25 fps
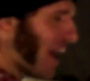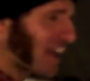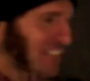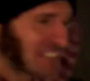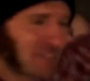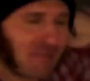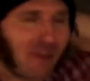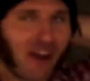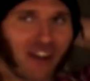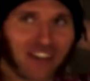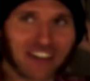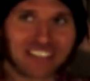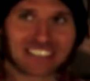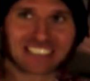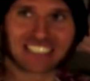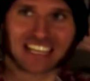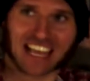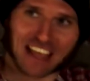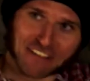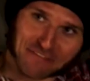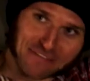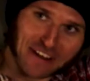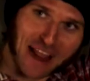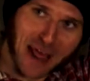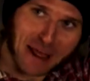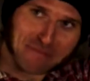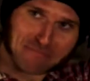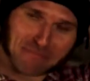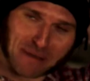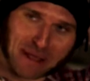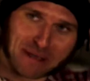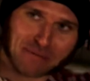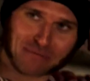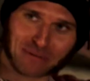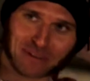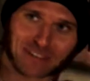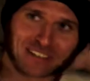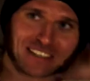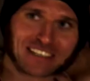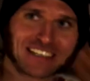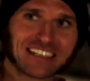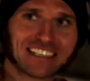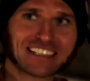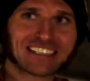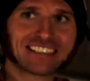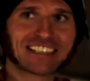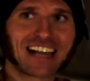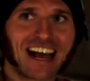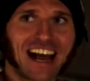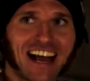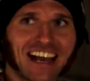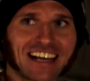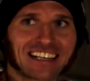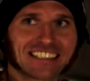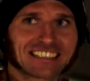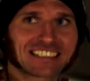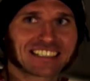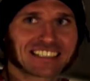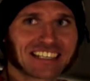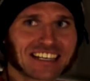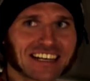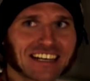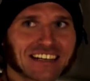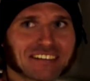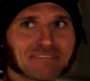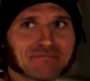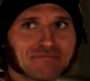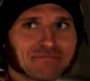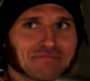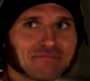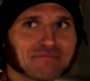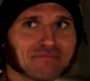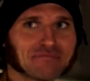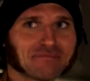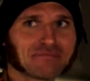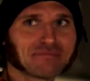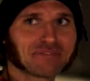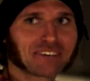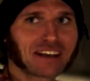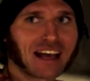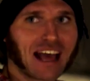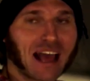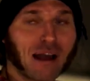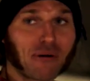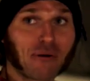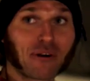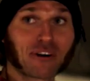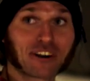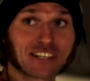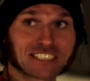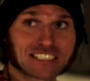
To be honest, if 9 people died at our